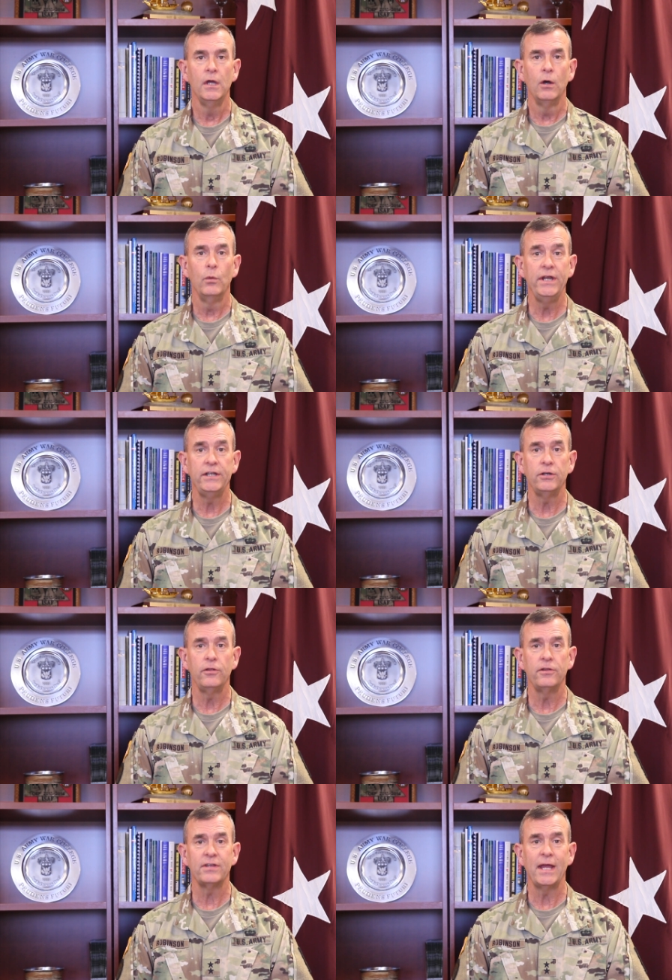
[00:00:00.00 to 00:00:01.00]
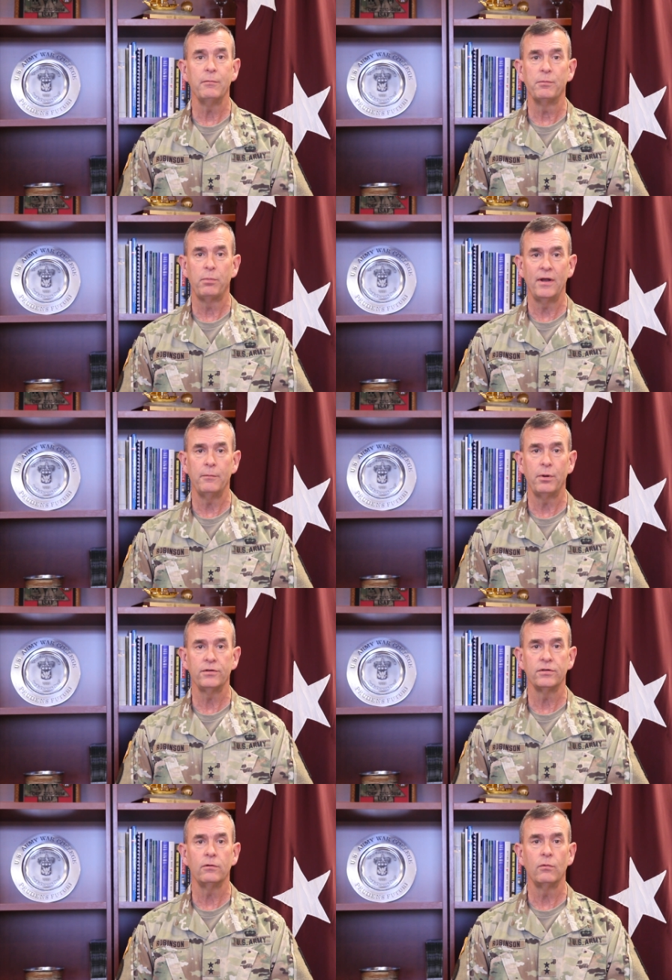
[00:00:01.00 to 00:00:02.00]
We need to do the same with
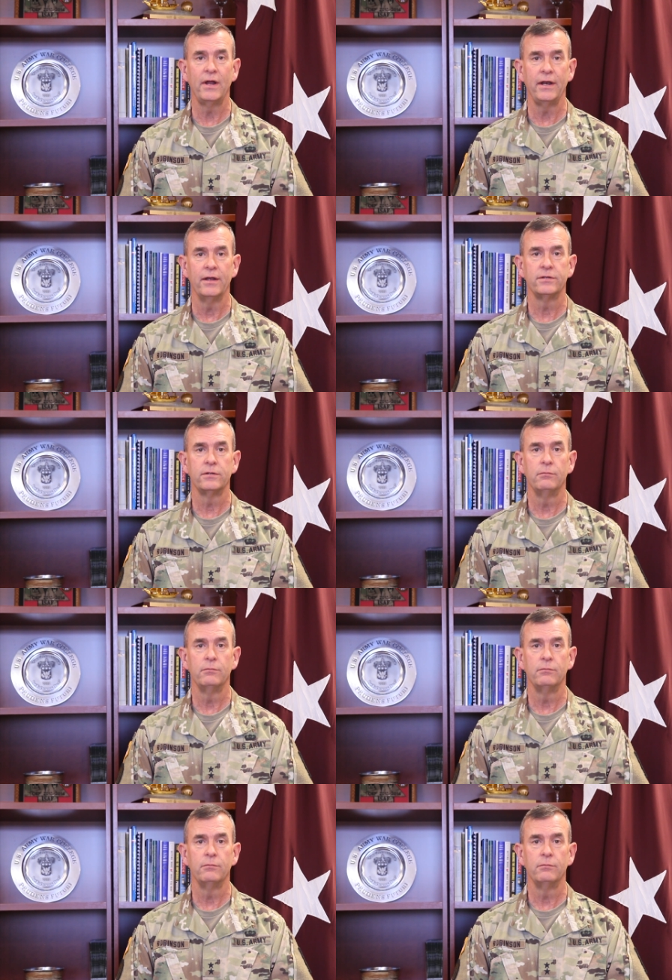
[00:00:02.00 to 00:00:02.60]
personal readiness